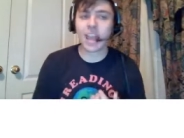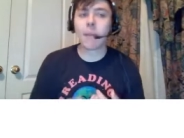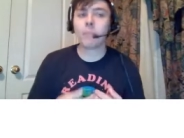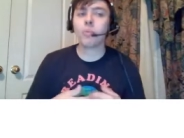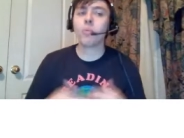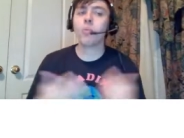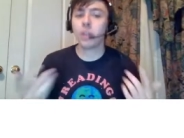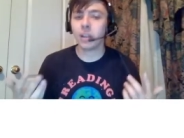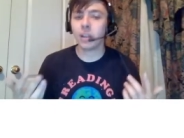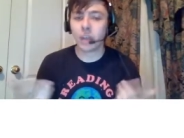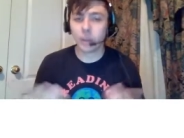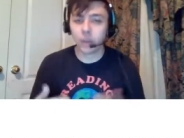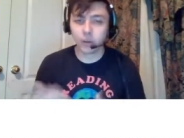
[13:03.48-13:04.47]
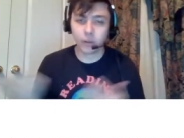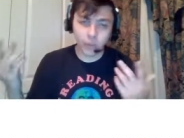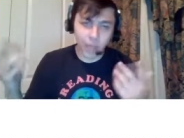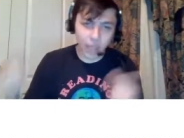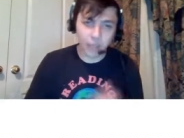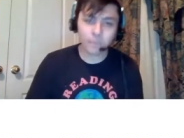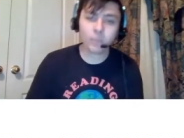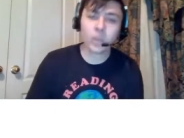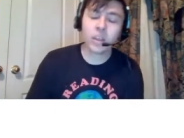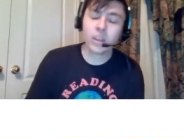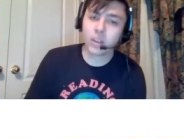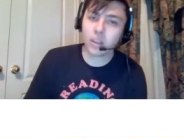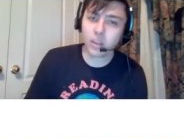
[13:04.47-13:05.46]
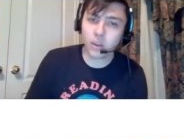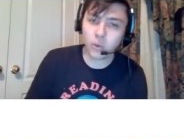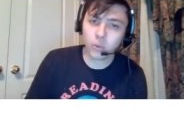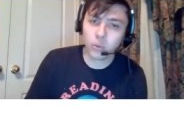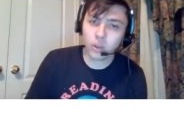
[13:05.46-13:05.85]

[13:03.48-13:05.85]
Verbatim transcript: wouldn't allow me to do that. So